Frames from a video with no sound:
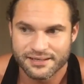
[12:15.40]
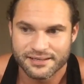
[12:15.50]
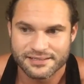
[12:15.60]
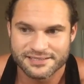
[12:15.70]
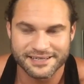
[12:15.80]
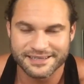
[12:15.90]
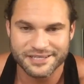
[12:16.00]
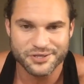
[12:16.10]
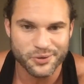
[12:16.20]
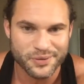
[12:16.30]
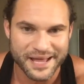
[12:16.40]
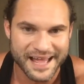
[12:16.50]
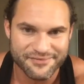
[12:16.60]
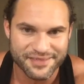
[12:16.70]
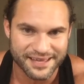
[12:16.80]
suddenly you don't
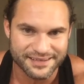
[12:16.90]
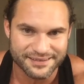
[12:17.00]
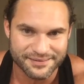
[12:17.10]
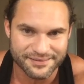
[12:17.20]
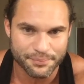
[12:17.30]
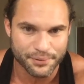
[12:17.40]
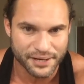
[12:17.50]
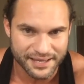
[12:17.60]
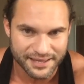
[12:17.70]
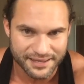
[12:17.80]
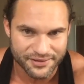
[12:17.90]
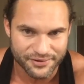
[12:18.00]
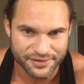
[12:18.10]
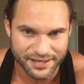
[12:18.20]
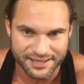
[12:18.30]
have that break in
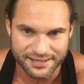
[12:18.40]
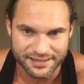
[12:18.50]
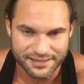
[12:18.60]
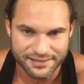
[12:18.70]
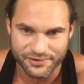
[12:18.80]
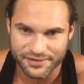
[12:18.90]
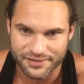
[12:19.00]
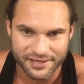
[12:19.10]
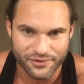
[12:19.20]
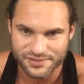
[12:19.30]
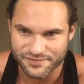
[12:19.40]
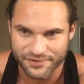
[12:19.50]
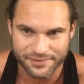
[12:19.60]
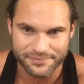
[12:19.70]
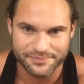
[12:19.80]
your day. Your day goes
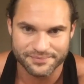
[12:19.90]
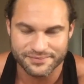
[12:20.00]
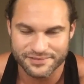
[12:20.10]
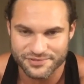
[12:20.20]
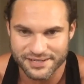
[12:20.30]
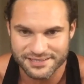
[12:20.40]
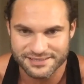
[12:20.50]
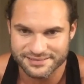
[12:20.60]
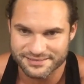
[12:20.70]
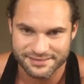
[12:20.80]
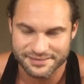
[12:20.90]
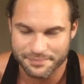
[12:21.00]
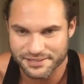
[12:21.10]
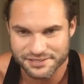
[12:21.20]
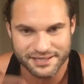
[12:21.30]
from stress,
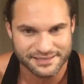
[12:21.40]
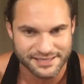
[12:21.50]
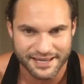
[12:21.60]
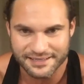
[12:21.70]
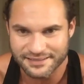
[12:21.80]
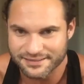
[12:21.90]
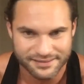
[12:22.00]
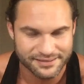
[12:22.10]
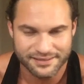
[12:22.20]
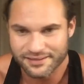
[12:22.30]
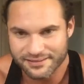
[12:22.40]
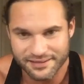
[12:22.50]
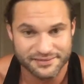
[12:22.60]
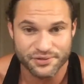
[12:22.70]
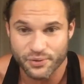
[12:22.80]
depression, anxiety,
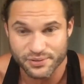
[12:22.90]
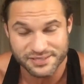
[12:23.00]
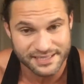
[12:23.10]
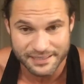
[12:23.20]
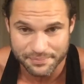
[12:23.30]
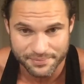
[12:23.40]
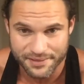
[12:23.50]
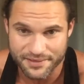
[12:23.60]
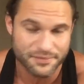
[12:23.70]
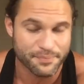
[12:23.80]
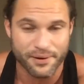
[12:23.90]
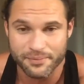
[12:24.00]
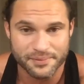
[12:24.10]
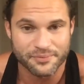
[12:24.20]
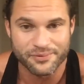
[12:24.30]
until you go to sleep, and then you
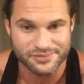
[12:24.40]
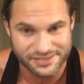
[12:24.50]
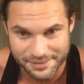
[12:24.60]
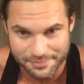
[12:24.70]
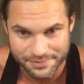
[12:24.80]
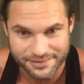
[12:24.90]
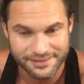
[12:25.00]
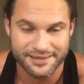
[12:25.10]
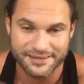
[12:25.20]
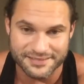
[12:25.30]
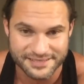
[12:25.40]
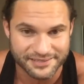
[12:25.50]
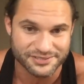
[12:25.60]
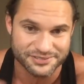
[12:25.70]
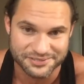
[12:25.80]
probably won't sleep, and the
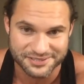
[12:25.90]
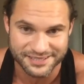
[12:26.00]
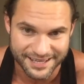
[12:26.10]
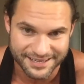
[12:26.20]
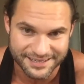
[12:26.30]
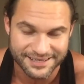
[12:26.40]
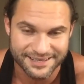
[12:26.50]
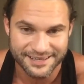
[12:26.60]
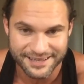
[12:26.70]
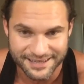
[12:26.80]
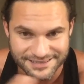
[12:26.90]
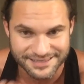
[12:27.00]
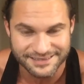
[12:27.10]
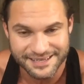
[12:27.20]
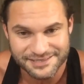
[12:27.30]
cycle starts again. And as the
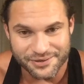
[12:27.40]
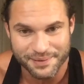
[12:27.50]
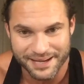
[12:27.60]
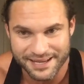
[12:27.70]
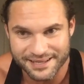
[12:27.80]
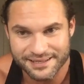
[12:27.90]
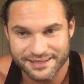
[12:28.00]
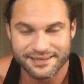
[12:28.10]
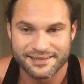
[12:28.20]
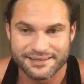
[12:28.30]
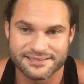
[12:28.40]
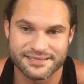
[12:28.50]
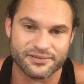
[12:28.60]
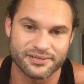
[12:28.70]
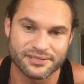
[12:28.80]
days go by, this
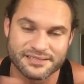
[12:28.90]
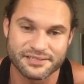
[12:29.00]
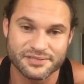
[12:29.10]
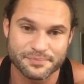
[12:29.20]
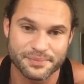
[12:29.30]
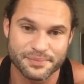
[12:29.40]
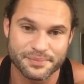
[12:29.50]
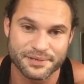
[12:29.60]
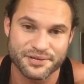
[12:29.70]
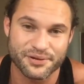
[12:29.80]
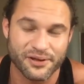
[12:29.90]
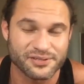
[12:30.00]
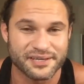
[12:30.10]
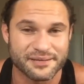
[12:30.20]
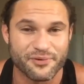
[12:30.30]
cycle continues, but you're
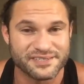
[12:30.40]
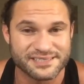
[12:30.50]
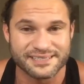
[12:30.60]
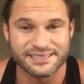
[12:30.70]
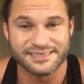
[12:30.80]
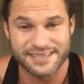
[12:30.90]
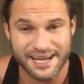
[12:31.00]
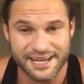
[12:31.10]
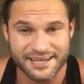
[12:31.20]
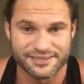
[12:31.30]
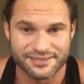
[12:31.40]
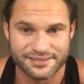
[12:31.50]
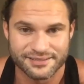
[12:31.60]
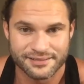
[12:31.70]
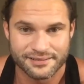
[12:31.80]
also getting more physically tired,
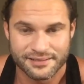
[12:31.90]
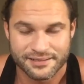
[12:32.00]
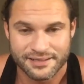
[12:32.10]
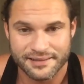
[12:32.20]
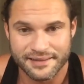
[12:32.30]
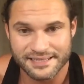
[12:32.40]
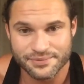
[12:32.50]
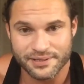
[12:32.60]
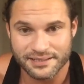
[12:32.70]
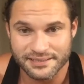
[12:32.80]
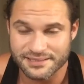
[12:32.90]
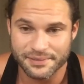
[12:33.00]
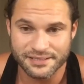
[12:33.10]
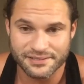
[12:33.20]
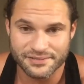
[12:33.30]
and that's what can lead
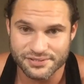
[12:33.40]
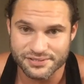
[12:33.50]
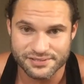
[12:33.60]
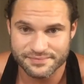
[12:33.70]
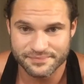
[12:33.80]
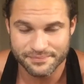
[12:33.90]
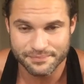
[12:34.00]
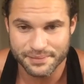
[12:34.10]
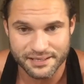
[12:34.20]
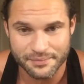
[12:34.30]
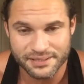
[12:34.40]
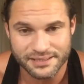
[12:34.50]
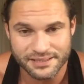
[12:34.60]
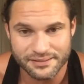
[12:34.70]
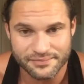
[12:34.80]
somebody to just being
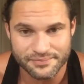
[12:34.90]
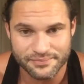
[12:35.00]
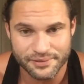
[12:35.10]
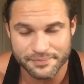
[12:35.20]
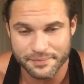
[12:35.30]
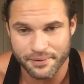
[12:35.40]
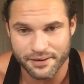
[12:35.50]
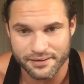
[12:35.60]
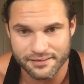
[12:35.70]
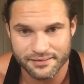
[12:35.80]
completely ripped apart.